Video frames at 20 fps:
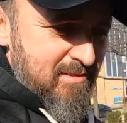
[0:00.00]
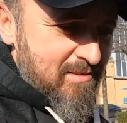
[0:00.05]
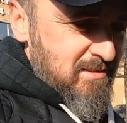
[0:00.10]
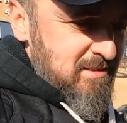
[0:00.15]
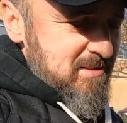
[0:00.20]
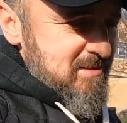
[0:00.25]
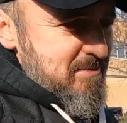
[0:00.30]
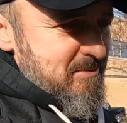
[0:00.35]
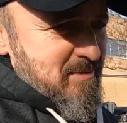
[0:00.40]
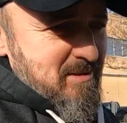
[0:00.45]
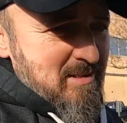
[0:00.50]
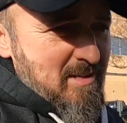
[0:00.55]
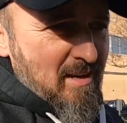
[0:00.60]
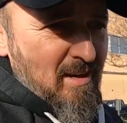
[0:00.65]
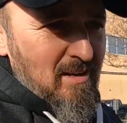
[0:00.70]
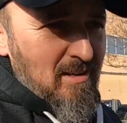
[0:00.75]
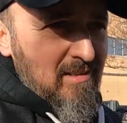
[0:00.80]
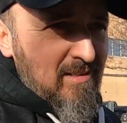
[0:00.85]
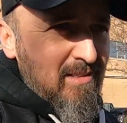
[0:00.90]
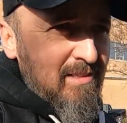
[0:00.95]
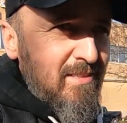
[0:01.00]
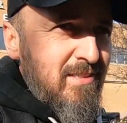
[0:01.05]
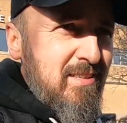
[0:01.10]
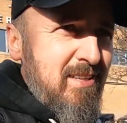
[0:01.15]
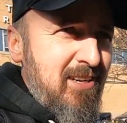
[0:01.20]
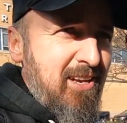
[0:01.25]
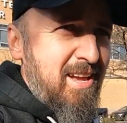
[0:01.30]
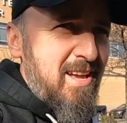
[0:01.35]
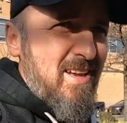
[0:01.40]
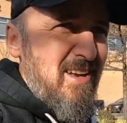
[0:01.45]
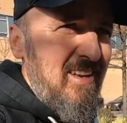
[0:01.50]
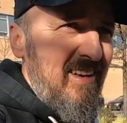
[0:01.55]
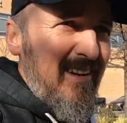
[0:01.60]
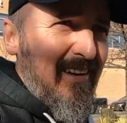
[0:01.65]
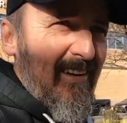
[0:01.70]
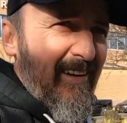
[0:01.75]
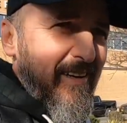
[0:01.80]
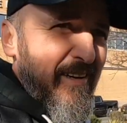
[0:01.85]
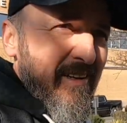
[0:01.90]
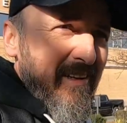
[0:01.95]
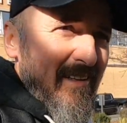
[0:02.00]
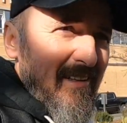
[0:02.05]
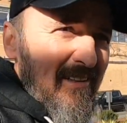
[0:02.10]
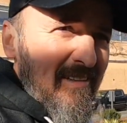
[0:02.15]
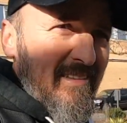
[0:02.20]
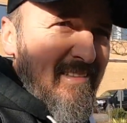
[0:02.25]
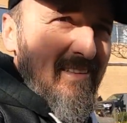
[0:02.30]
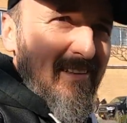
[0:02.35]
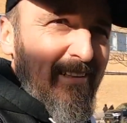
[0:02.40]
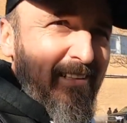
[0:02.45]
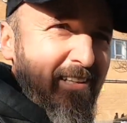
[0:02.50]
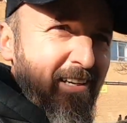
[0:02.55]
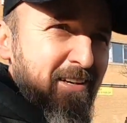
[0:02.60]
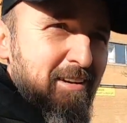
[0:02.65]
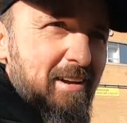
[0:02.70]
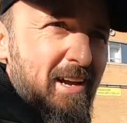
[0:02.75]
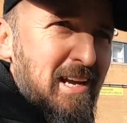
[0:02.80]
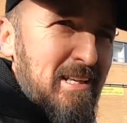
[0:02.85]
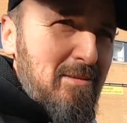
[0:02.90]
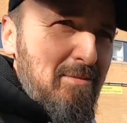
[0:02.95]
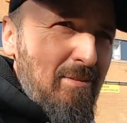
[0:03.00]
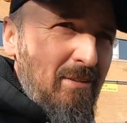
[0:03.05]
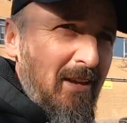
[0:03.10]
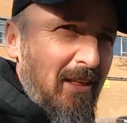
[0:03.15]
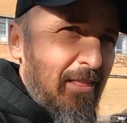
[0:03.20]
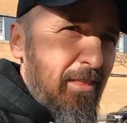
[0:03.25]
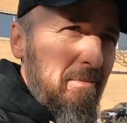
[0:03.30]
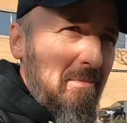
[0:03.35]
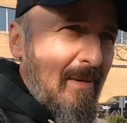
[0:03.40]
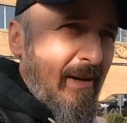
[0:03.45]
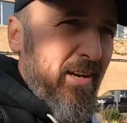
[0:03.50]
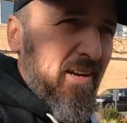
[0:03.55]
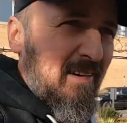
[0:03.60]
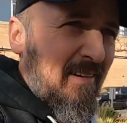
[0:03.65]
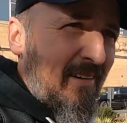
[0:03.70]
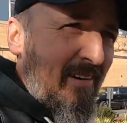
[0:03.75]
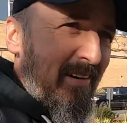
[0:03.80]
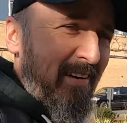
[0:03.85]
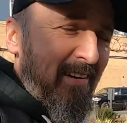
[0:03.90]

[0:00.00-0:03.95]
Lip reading: It's a Mercedes. Cannot ask for nothing better.